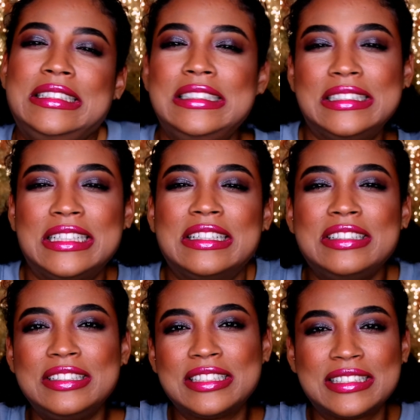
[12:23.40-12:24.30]
you know,
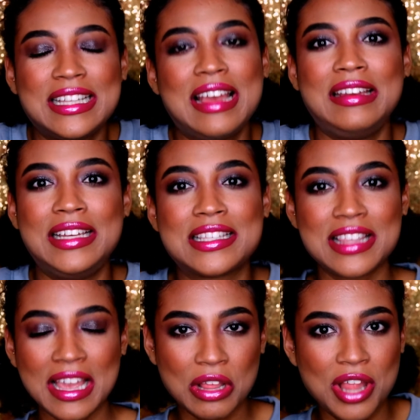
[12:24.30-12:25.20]
it's
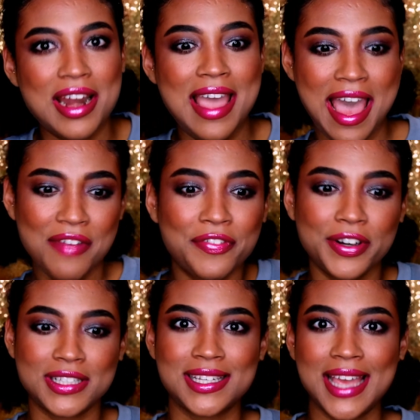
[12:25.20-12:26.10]
like a lot of
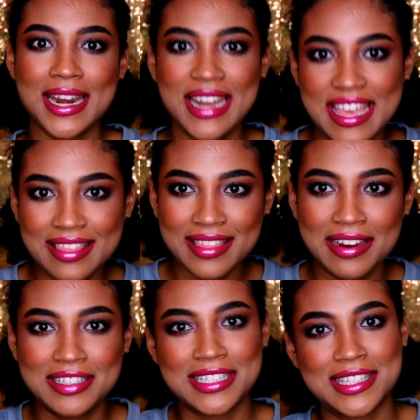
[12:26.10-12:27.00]
effort to get it in
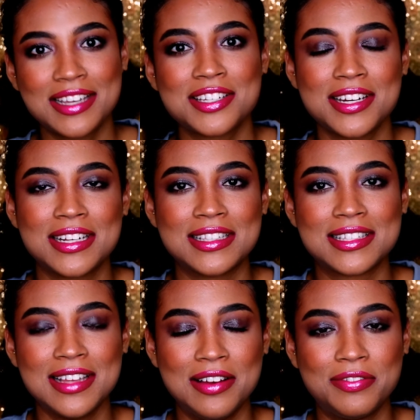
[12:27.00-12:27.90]
there, to suction it and
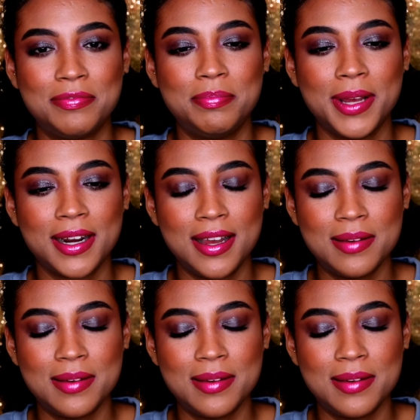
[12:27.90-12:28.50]
stuff, but